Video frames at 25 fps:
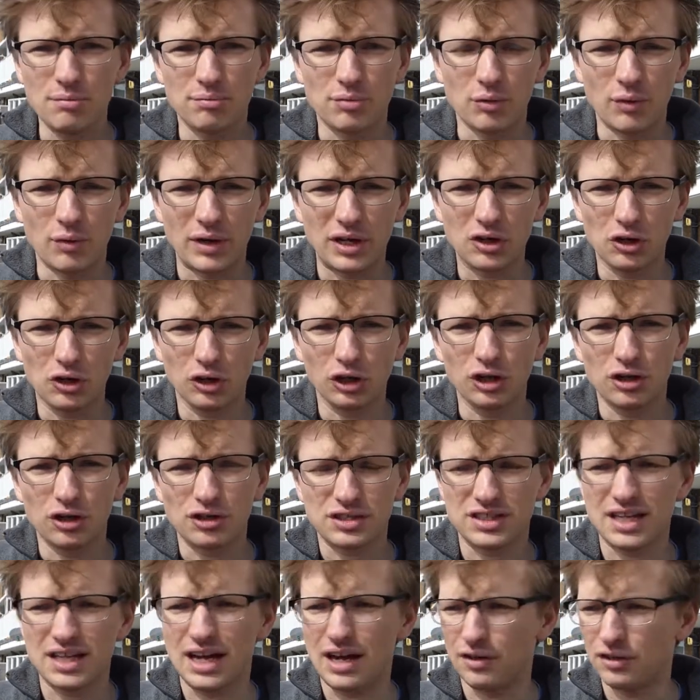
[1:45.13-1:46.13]
but when God
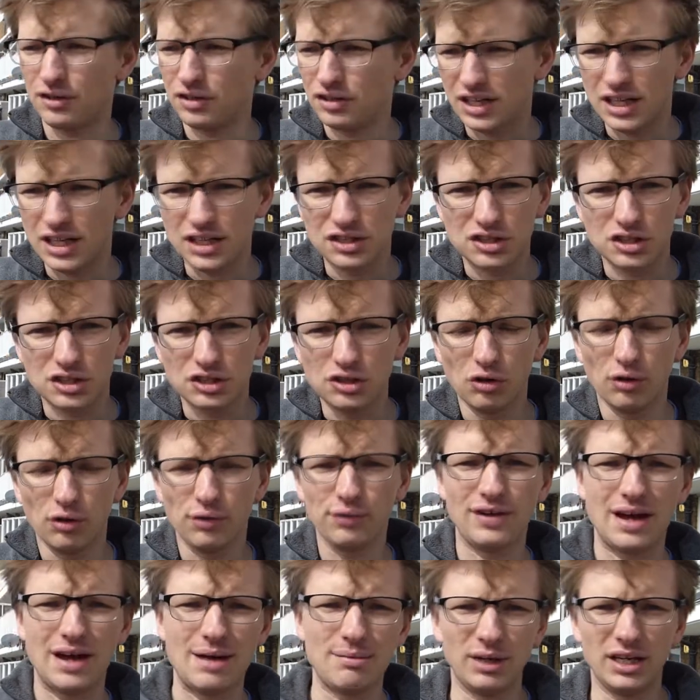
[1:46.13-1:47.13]
looks down into
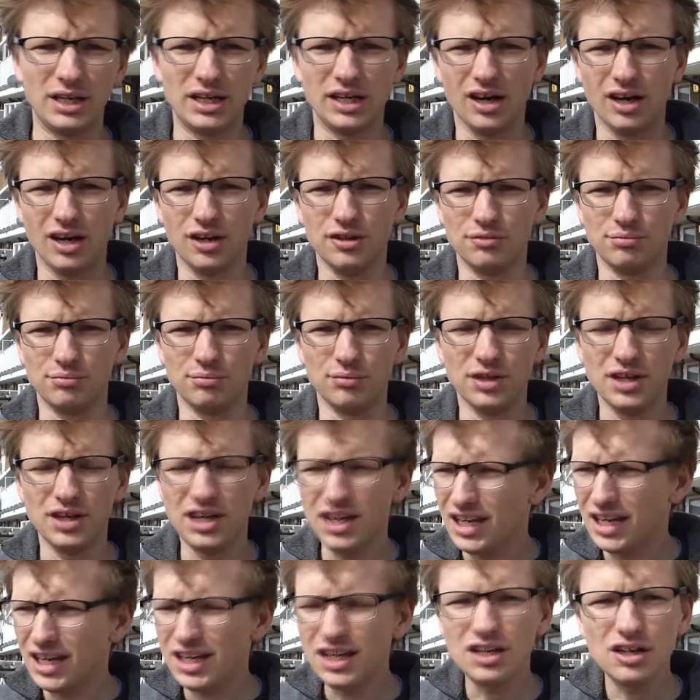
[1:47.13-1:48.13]
your family home,
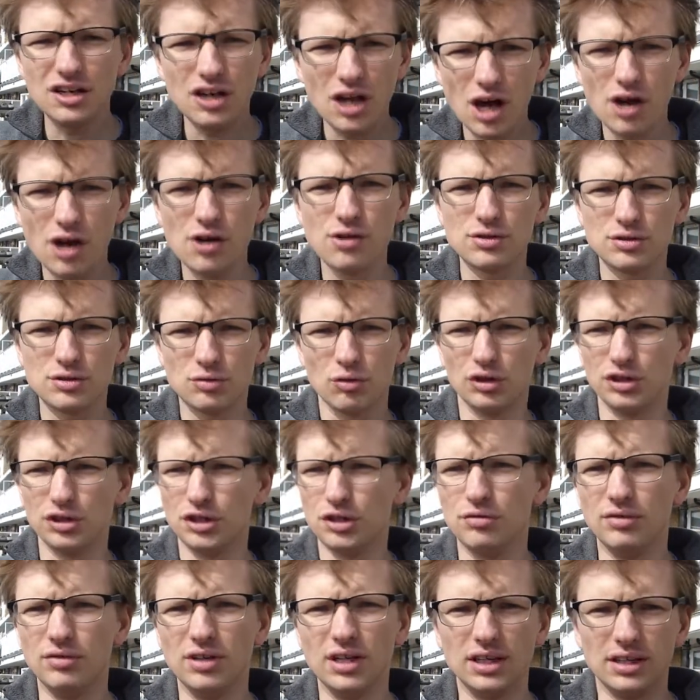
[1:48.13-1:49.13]
He knows what
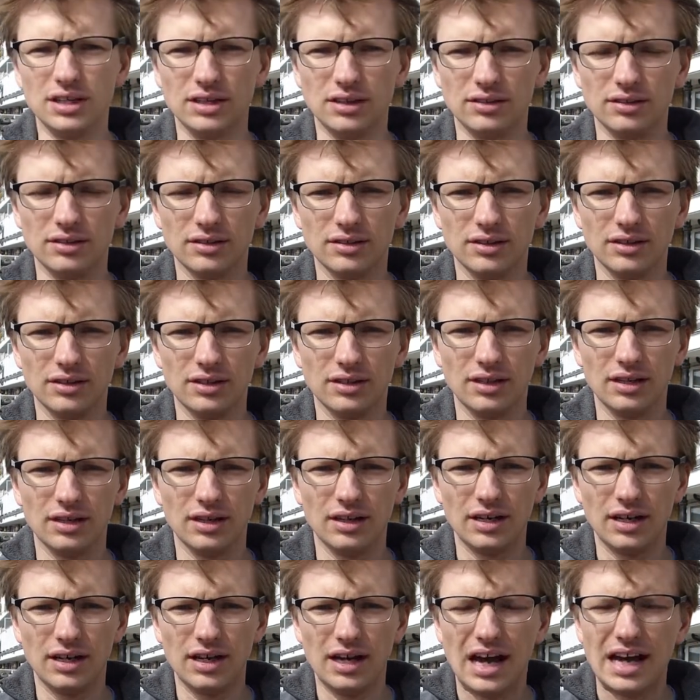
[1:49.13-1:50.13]
you need.
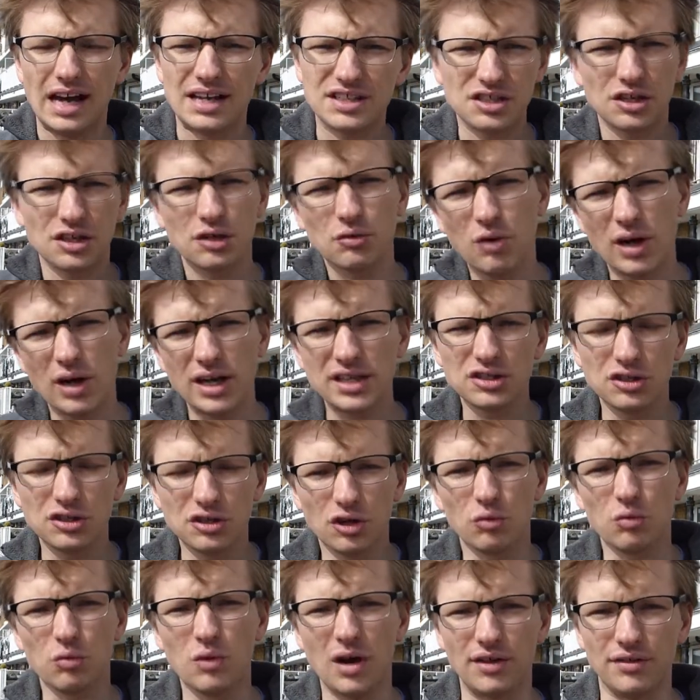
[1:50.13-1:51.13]
And so the way to
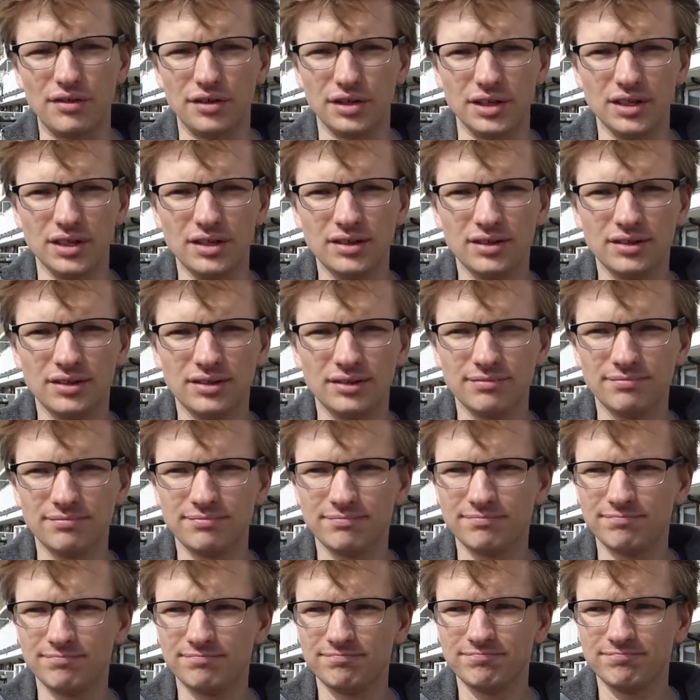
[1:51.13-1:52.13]
not worry
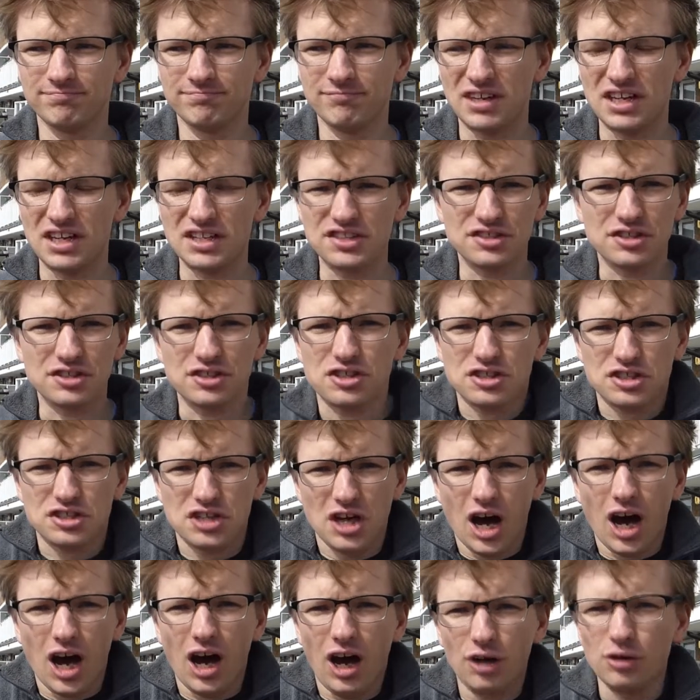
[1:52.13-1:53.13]
isn't to
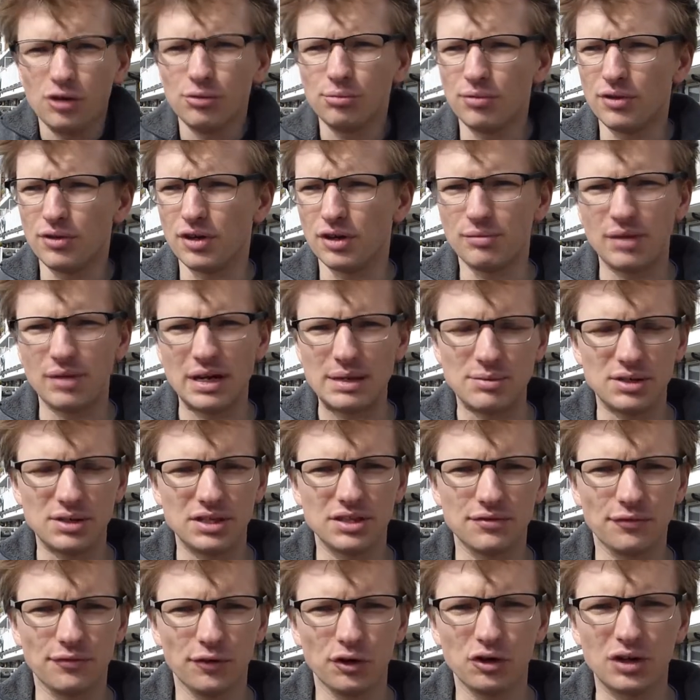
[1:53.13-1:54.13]
just hope that
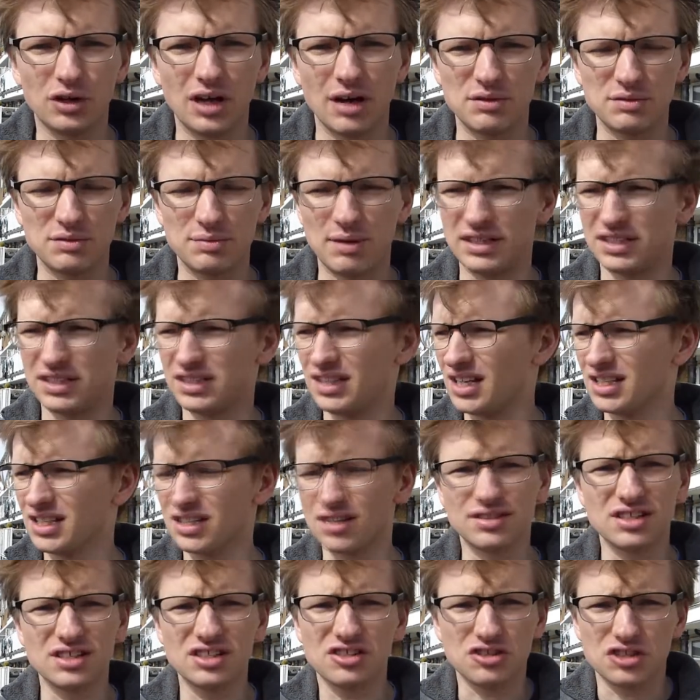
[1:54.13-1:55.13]
maybe the food comes back to
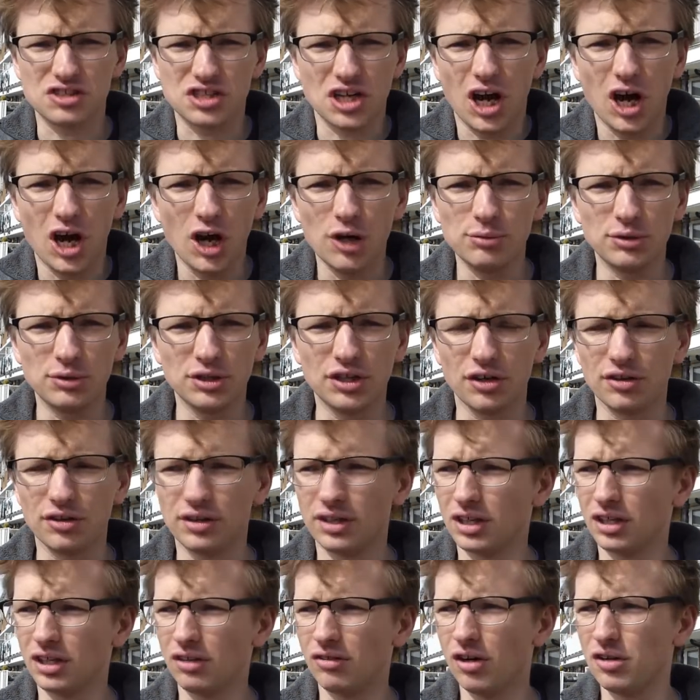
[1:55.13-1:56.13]
Tesco's, isn't just to hope you
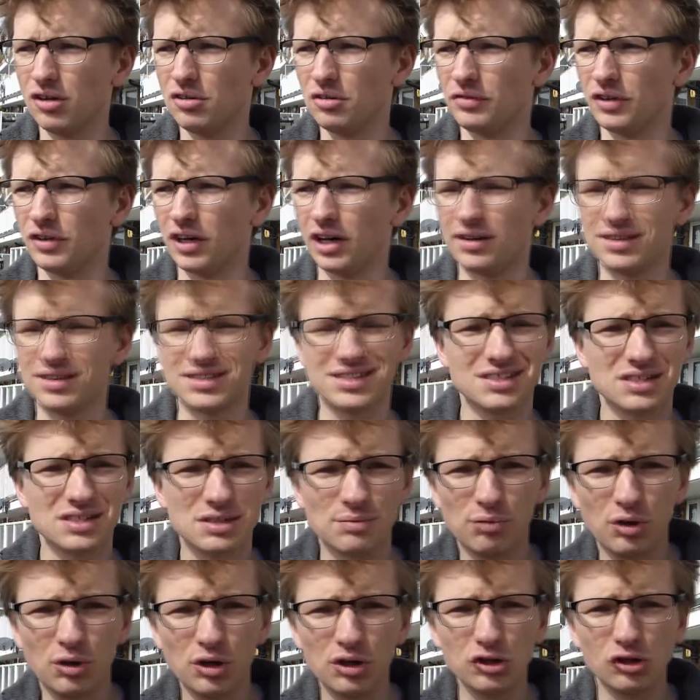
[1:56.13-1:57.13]
don't get coronavirus, it's
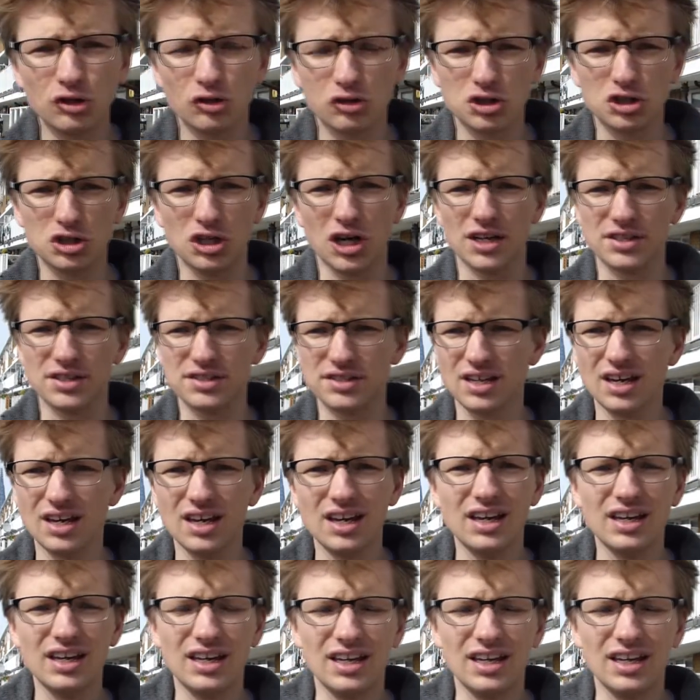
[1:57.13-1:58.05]
to put your trust